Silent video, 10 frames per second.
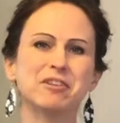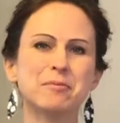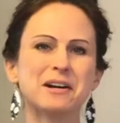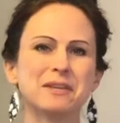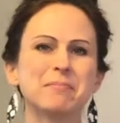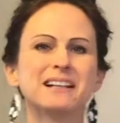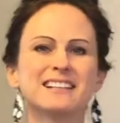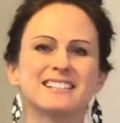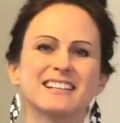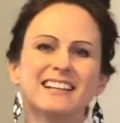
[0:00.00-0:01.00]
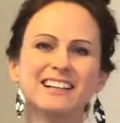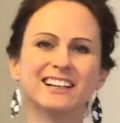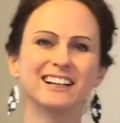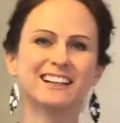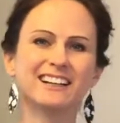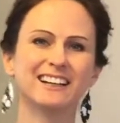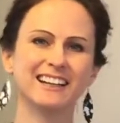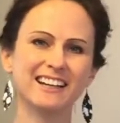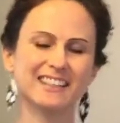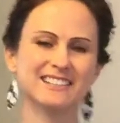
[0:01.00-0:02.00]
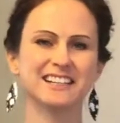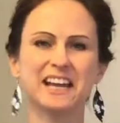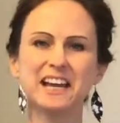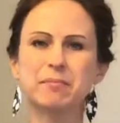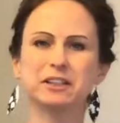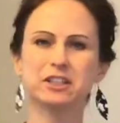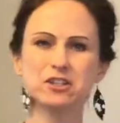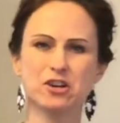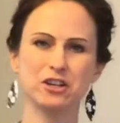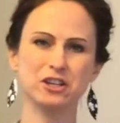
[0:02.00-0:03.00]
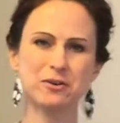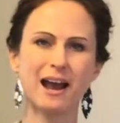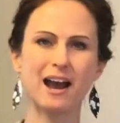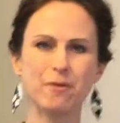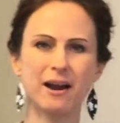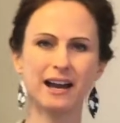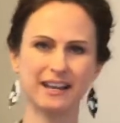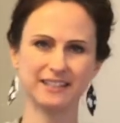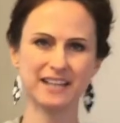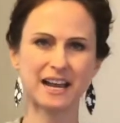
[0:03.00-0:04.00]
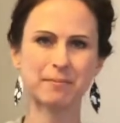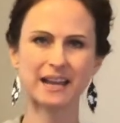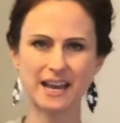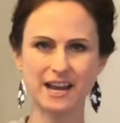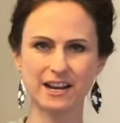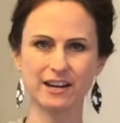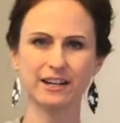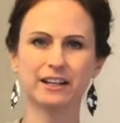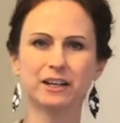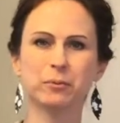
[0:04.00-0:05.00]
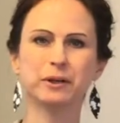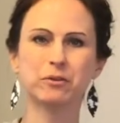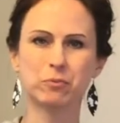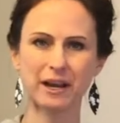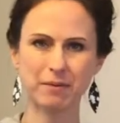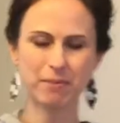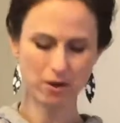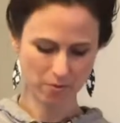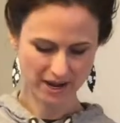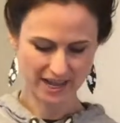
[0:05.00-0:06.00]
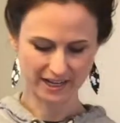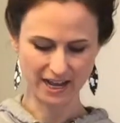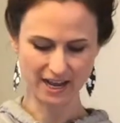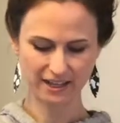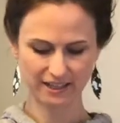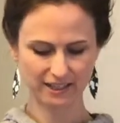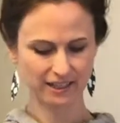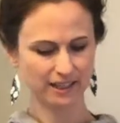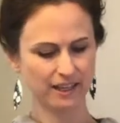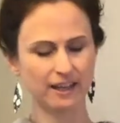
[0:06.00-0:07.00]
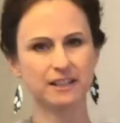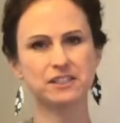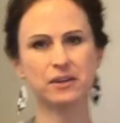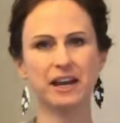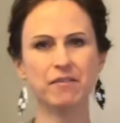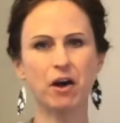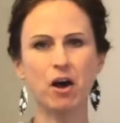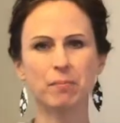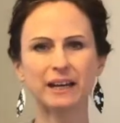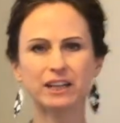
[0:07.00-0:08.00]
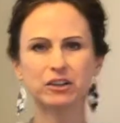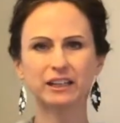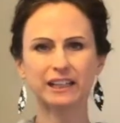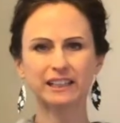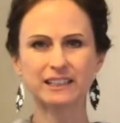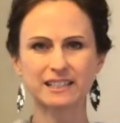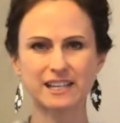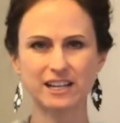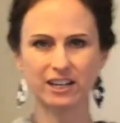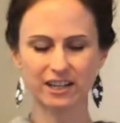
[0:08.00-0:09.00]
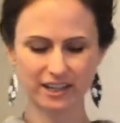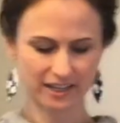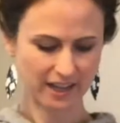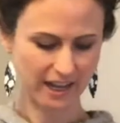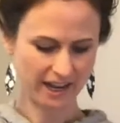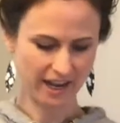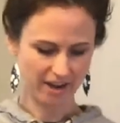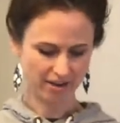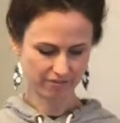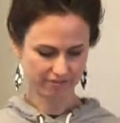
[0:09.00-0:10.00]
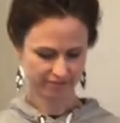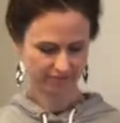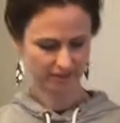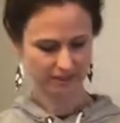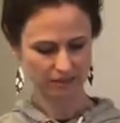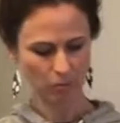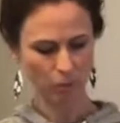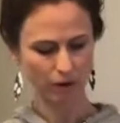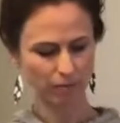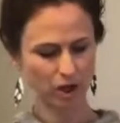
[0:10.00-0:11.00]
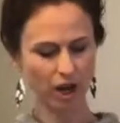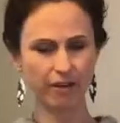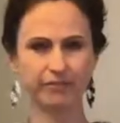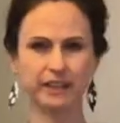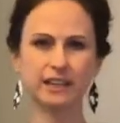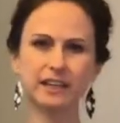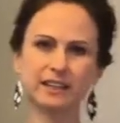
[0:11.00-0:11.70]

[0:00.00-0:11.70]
everyone, Melissa here, and today I'm going to show you how I dye my hair with Rainbow Henna. So I have all my ingredients here. I have some warm coffee,